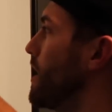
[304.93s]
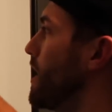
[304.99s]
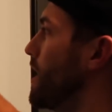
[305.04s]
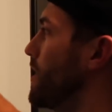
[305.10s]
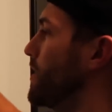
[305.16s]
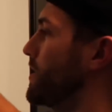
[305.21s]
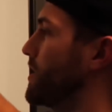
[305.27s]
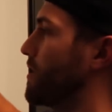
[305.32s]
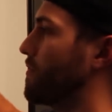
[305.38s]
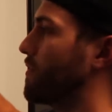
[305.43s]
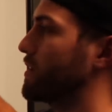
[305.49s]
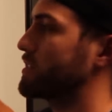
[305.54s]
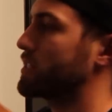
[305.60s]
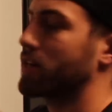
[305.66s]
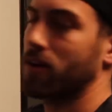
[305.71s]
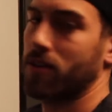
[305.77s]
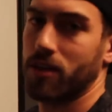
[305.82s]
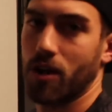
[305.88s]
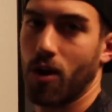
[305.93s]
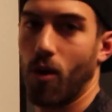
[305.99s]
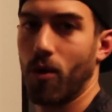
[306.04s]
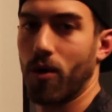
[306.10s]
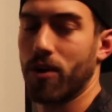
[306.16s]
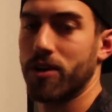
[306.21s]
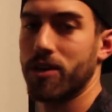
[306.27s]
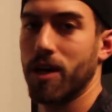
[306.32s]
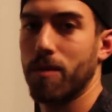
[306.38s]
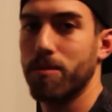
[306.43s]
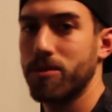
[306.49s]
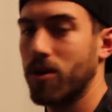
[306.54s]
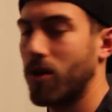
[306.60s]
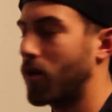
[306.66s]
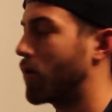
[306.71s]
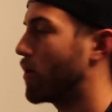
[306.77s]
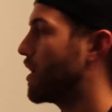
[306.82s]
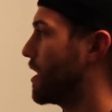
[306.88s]
the difference here in the ownership.
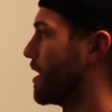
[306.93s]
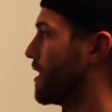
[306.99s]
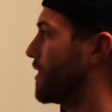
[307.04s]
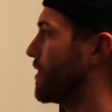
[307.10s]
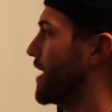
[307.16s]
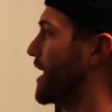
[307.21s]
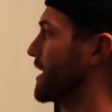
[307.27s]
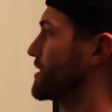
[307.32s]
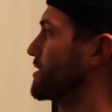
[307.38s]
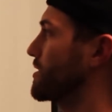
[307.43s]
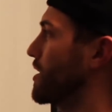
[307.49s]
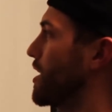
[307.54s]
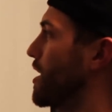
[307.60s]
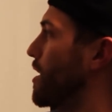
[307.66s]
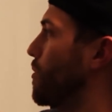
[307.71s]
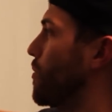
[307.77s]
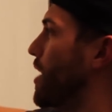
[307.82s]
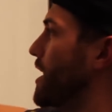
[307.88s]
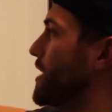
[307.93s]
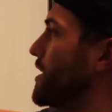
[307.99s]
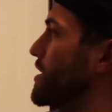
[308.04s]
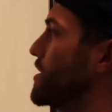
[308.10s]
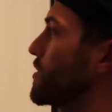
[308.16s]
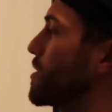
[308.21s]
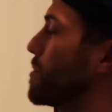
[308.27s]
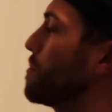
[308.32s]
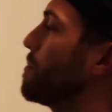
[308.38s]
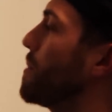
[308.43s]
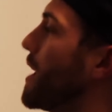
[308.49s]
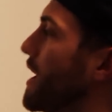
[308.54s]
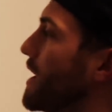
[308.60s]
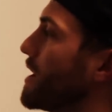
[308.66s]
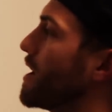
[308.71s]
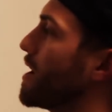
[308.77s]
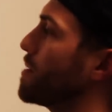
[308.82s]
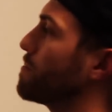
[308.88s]
So that's a way that you can
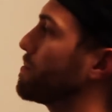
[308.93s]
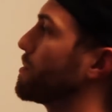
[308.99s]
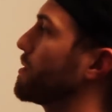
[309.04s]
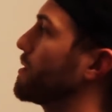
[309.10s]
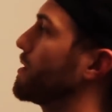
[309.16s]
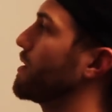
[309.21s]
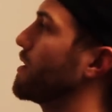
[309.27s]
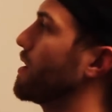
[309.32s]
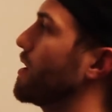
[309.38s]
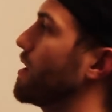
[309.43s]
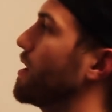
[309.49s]
pay up